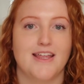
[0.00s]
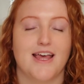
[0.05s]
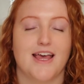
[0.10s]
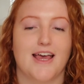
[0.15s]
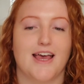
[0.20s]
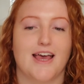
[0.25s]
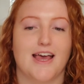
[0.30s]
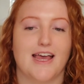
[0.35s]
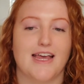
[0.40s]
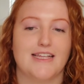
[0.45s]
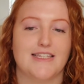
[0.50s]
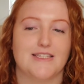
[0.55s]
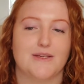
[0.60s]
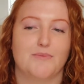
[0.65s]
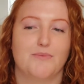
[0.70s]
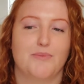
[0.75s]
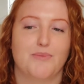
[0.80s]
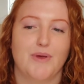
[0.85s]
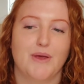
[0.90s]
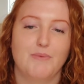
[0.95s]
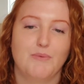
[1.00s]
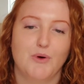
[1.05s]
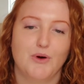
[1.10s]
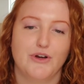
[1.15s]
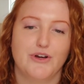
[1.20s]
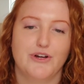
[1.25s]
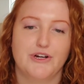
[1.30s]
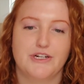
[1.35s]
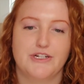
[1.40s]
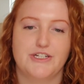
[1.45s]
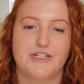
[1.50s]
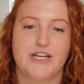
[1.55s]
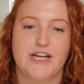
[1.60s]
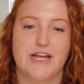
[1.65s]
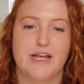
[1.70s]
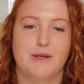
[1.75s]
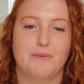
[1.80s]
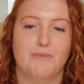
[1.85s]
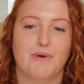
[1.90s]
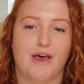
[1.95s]
It's a bit more
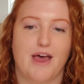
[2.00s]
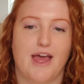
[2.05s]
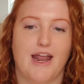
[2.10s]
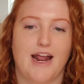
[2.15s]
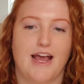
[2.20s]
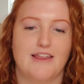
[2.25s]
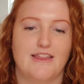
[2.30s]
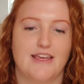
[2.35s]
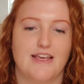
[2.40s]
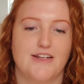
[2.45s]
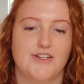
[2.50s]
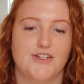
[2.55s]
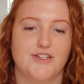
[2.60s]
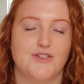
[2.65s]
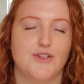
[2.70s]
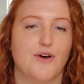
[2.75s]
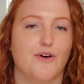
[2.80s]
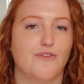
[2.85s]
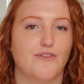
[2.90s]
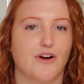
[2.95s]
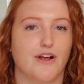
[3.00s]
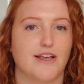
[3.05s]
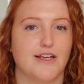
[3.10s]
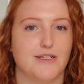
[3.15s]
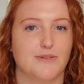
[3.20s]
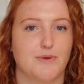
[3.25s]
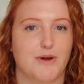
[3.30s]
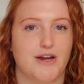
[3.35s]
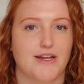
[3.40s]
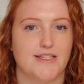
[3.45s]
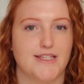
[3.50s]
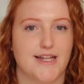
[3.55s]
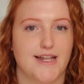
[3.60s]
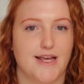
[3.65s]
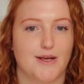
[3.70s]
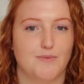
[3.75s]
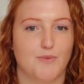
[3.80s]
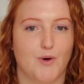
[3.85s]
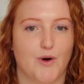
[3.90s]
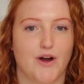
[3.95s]
nourishing, but I think just the overall experience I
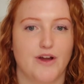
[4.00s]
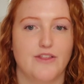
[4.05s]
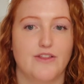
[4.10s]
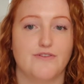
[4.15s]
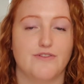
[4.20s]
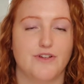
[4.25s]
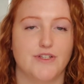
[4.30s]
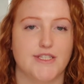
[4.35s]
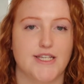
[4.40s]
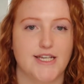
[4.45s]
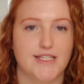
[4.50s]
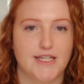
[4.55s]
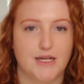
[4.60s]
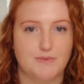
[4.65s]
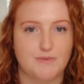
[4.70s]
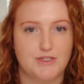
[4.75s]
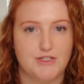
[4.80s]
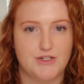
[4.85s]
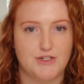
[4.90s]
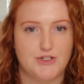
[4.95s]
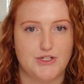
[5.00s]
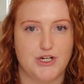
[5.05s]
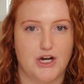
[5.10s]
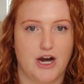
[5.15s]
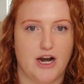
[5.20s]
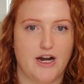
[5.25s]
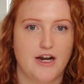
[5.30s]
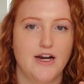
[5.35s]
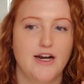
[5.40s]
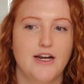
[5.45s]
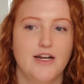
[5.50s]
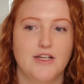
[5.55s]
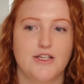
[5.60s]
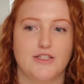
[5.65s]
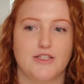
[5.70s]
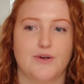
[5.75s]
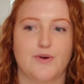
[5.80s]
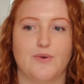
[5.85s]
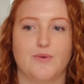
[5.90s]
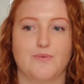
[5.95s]
like more. The full size comes in a jar,
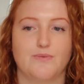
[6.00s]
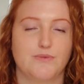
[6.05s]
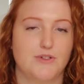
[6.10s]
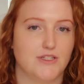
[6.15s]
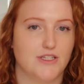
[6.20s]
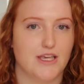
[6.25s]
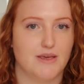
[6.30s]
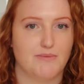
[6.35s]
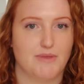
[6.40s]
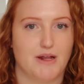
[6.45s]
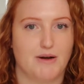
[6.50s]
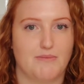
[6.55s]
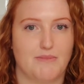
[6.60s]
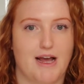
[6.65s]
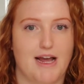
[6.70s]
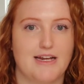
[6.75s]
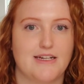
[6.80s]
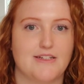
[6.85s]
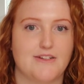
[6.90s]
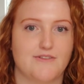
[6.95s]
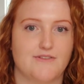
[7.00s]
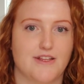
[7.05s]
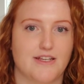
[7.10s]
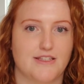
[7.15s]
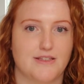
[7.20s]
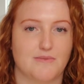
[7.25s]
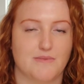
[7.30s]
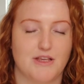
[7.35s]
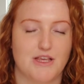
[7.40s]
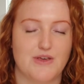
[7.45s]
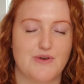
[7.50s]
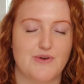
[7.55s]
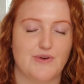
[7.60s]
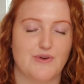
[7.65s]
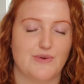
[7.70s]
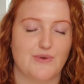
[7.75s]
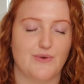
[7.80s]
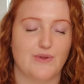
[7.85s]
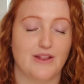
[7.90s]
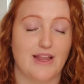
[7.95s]
so just keep that in mind if that's something
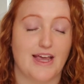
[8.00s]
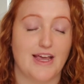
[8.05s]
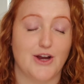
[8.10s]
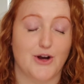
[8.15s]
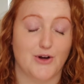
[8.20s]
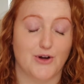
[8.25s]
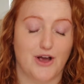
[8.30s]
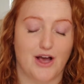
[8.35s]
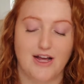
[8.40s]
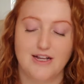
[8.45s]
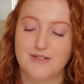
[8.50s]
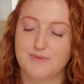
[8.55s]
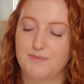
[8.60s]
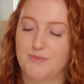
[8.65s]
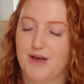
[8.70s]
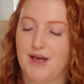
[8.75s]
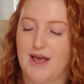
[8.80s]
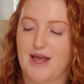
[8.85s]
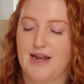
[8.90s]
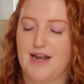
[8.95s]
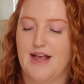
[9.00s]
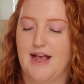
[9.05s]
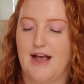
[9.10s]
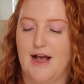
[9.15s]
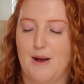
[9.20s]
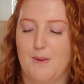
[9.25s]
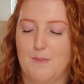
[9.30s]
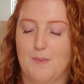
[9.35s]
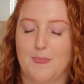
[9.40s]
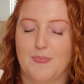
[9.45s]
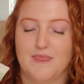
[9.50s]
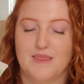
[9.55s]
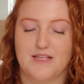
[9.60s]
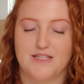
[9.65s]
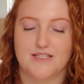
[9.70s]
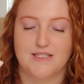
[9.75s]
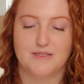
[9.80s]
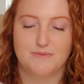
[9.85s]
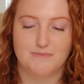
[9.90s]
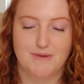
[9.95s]
you like or not. But the
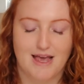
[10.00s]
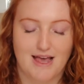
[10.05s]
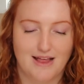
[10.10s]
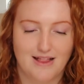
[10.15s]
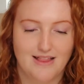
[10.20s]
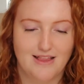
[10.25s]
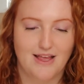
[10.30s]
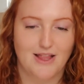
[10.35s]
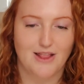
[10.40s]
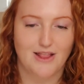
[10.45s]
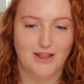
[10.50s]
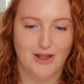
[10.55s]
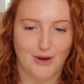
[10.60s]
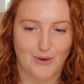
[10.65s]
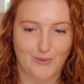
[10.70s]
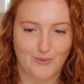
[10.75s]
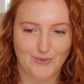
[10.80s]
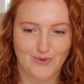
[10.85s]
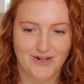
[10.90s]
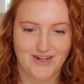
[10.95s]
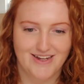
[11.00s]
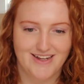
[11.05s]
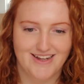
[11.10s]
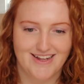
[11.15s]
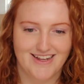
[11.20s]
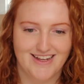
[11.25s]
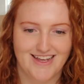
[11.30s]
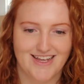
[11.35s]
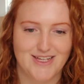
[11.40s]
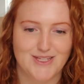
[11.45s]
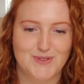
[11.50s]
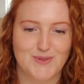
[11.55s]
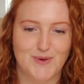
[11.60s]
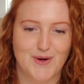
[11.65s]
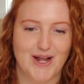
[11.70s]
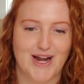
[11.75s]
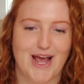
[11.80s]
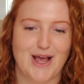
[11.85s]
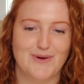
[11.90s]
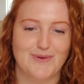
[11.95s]
smell alone is
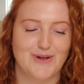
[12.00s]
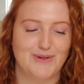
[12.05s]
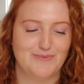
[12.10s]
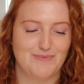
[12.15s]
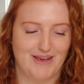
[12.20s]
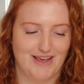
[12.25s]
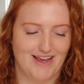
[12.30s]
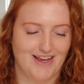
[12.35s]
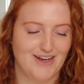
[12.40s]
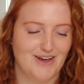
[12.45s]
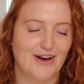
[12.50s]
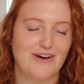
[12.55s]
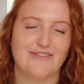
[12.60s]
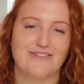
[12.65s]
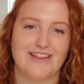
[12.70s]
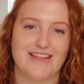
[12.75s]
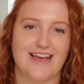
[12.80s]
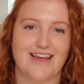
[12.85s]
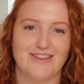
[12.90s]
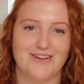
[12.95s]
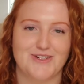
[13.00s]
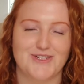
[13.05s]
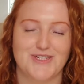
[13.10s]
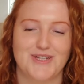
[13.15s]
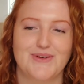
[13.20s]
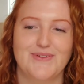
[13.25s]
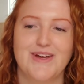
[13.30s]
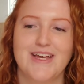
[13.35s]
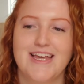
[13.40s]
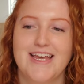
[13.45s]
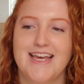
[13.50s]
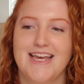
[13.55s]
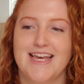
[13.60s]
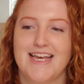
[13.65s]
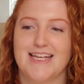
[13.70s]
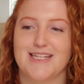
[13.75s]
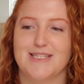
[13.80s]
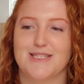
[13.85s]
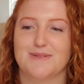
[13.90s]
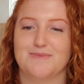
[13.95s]
what I would pick over the other two.
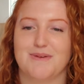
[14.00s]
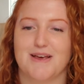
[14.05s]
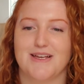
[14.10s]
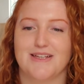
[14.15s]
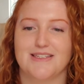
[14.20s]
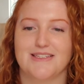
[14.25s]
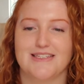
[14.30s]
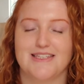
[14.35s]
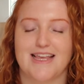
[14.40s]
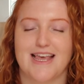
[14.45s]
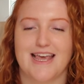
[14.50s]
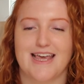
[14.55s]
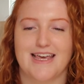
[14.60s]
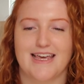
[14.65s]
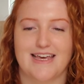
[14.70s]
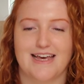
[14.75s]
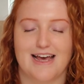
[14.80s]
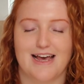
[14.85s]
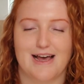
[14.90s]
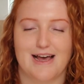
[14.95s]
It smells like